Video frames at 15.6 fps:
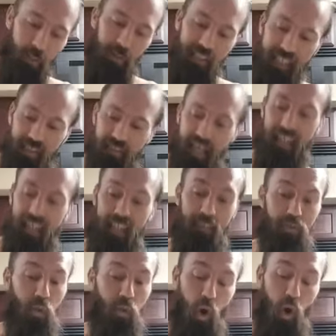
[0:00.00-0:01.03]
believe that. And
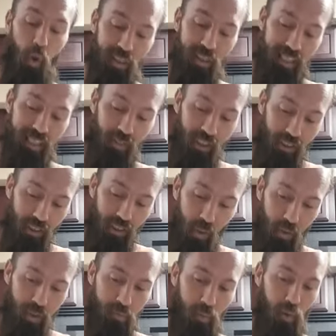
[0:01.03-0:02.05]
if you always give at your
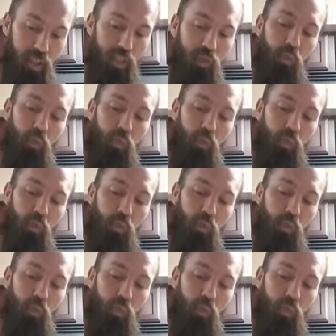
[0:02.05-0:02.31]
lowest point, you